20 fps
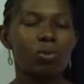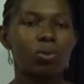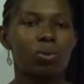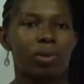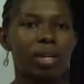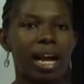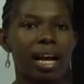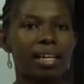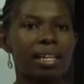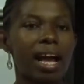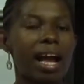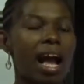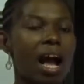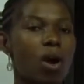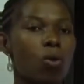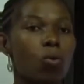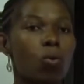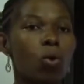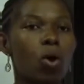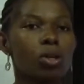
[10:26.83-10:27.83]
will gather
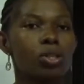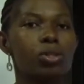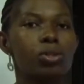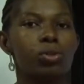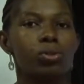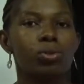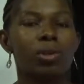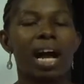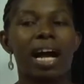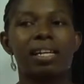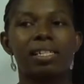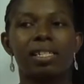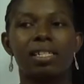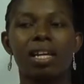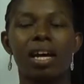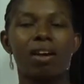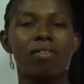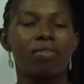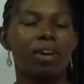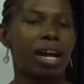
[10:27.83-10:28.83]
and watch you and
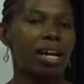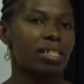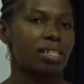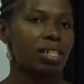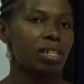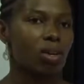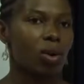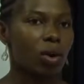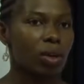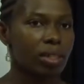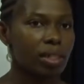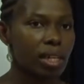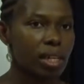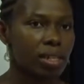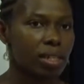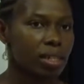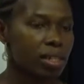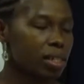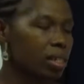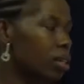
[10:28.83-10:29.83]
serve as the
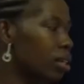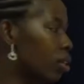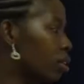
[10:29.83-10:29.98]
audience.